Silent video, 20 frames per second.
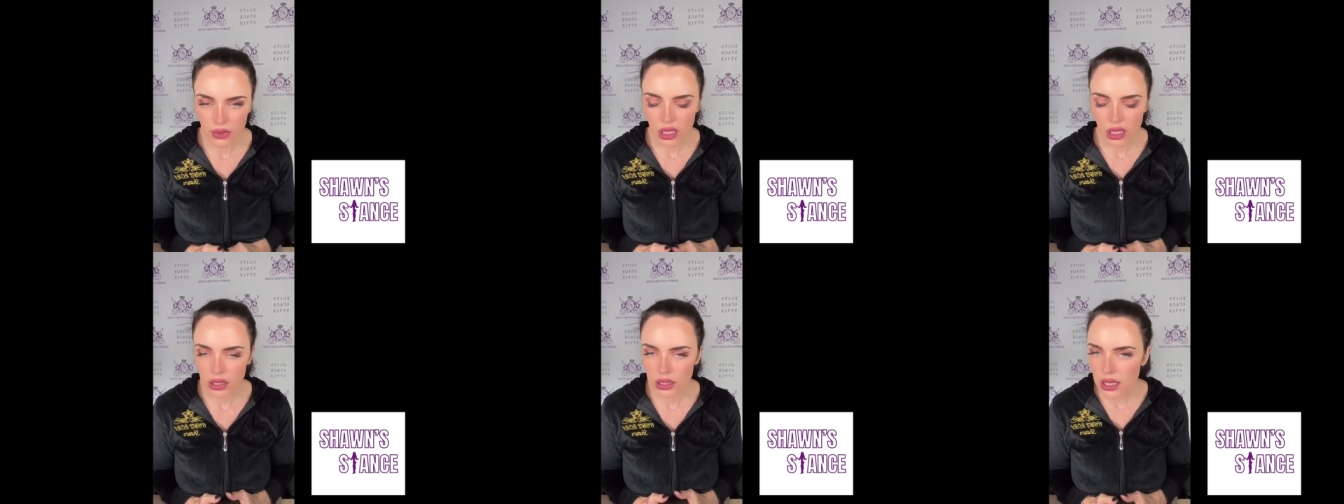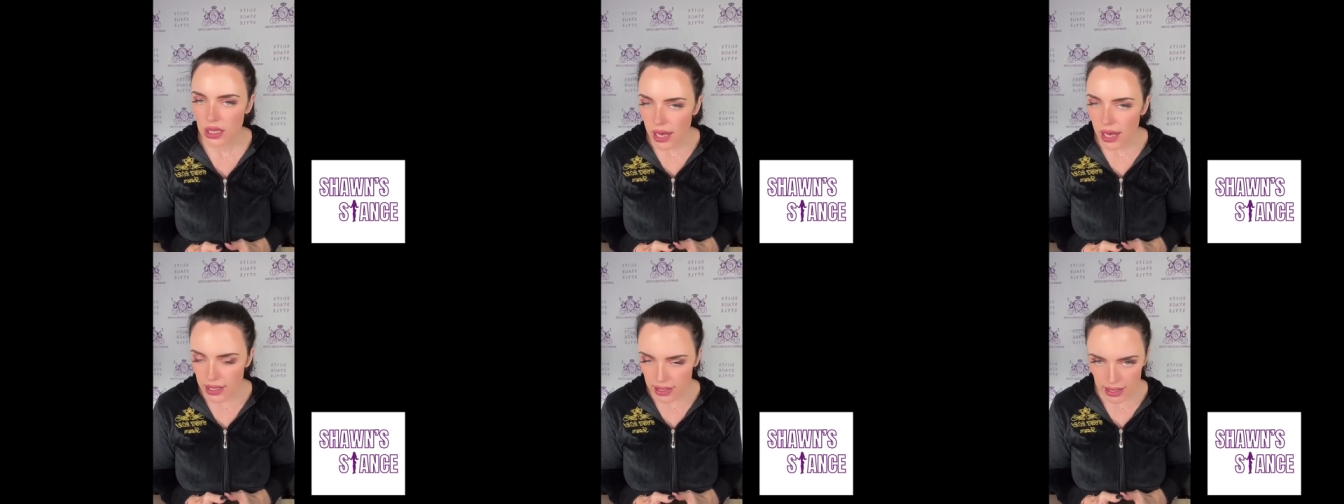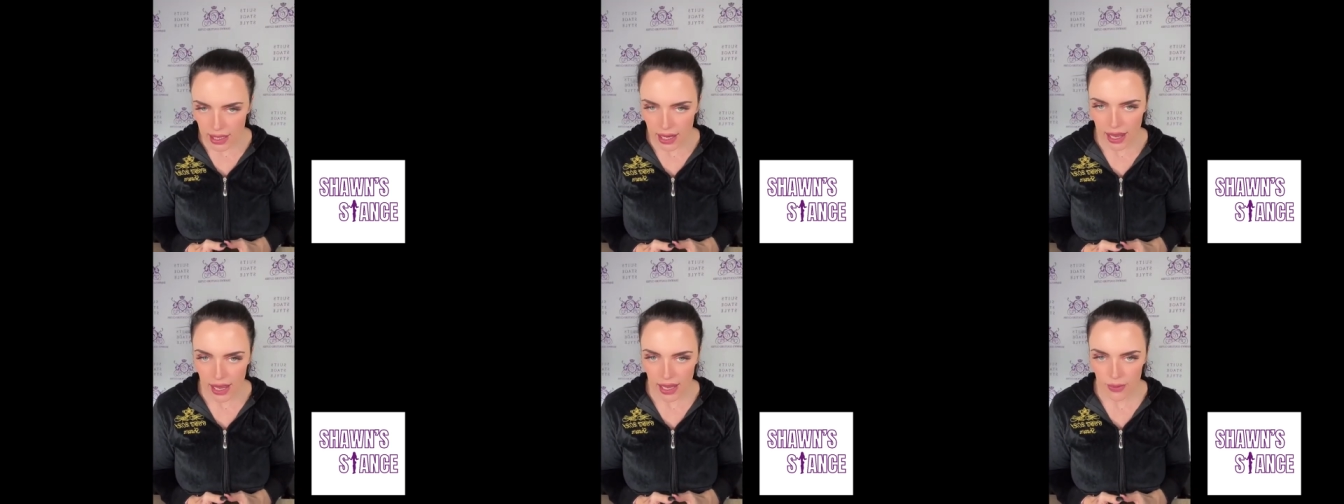a lot
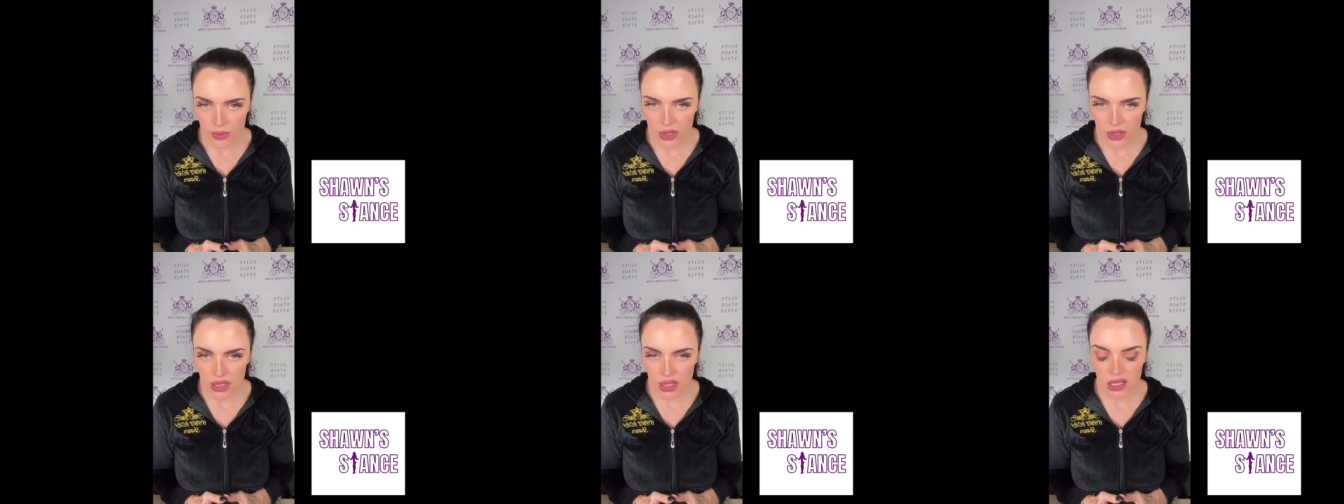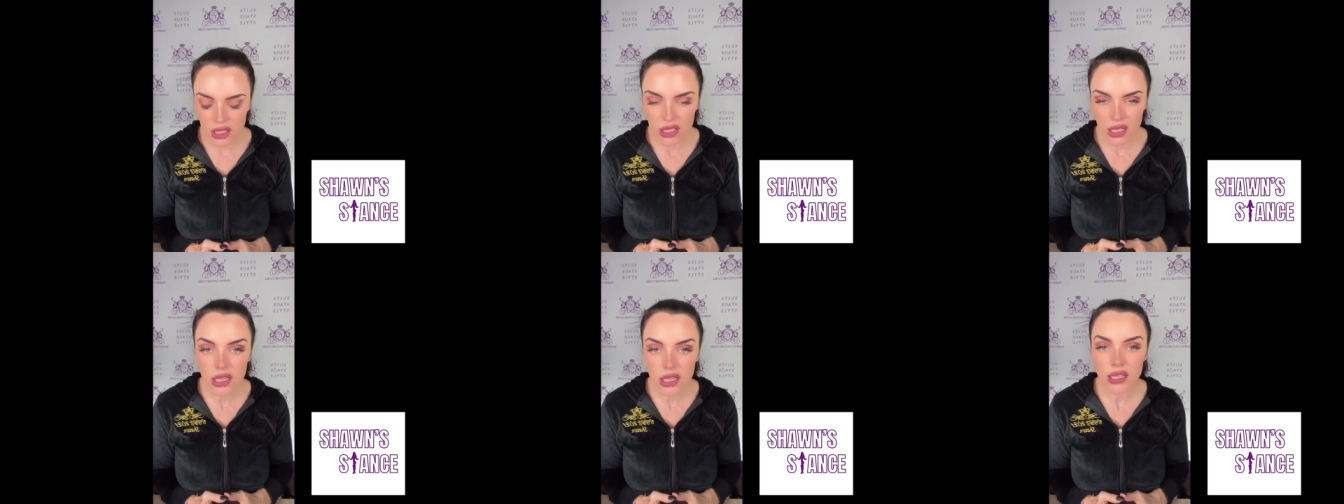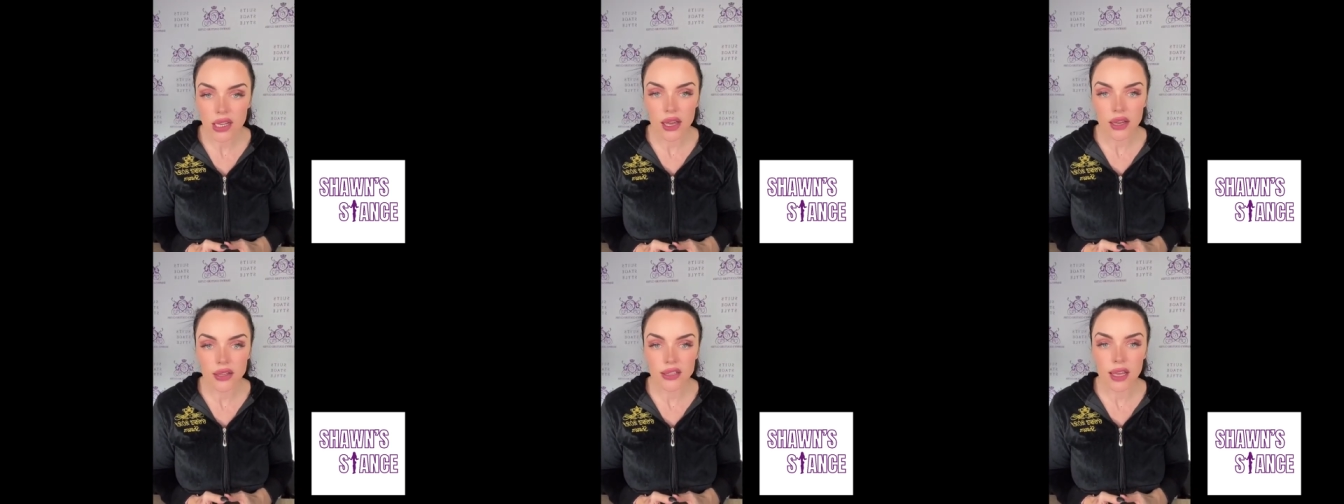of times the
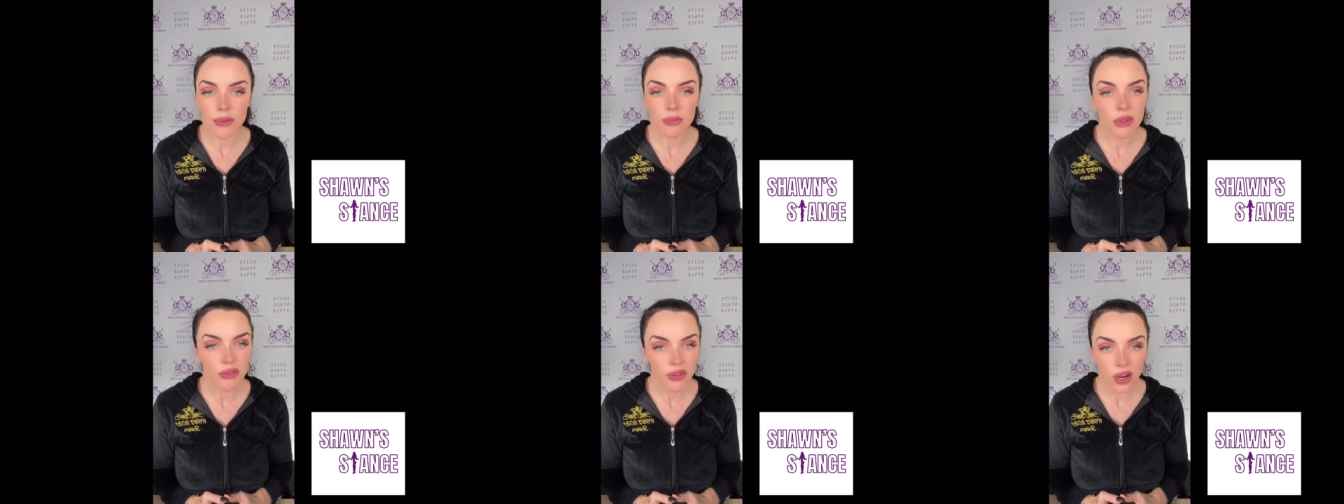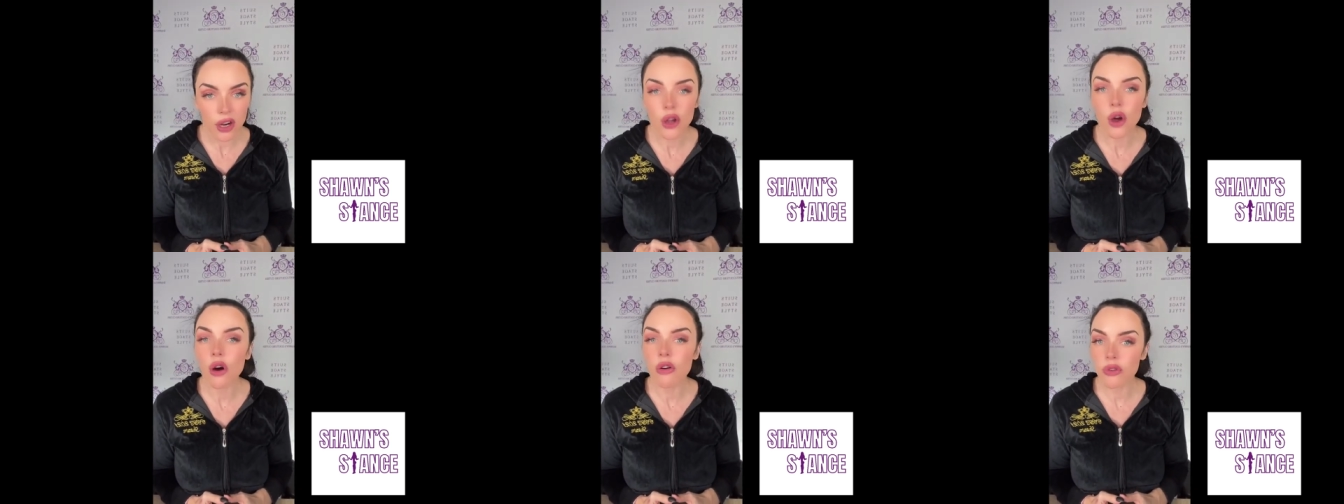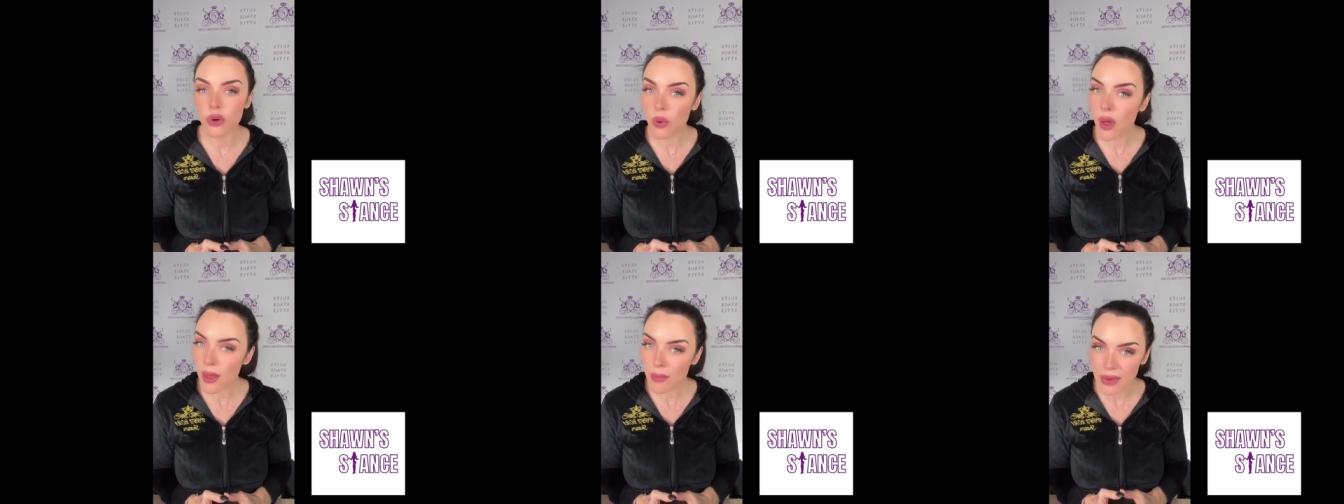details can be very
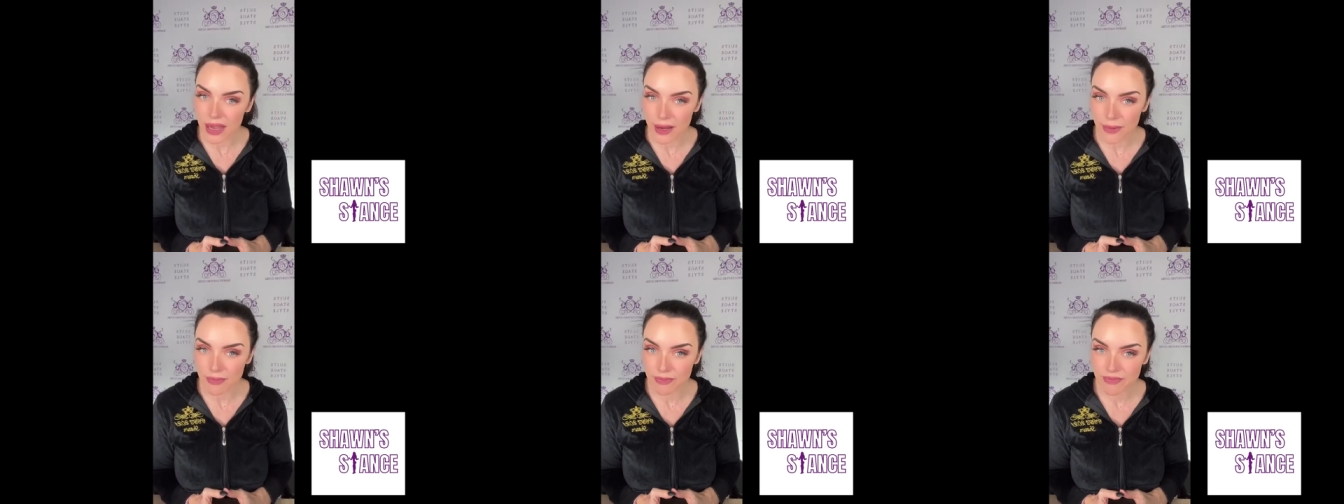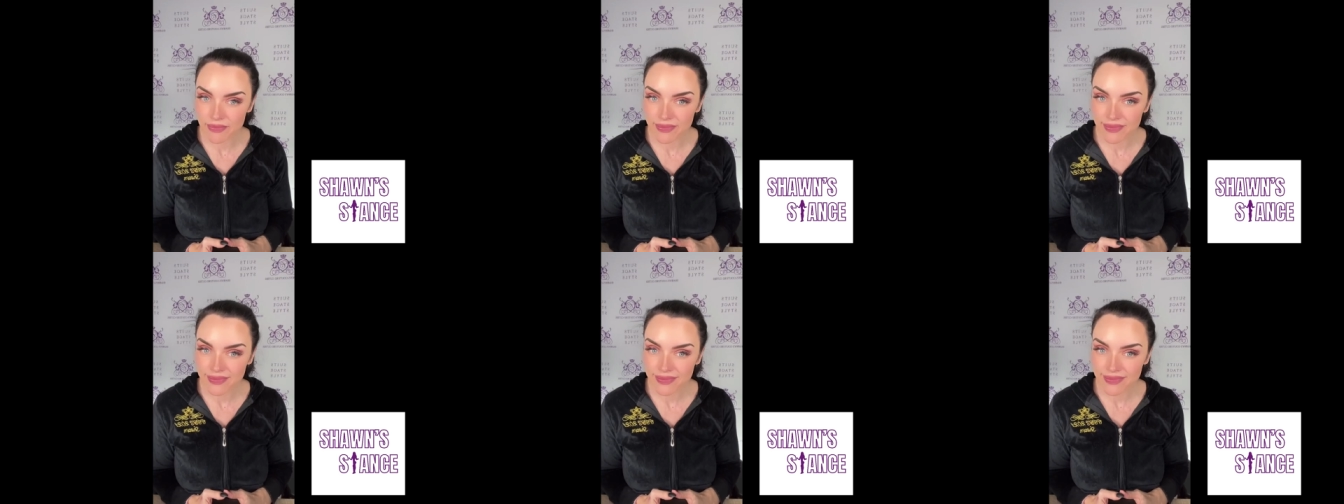overwhelming.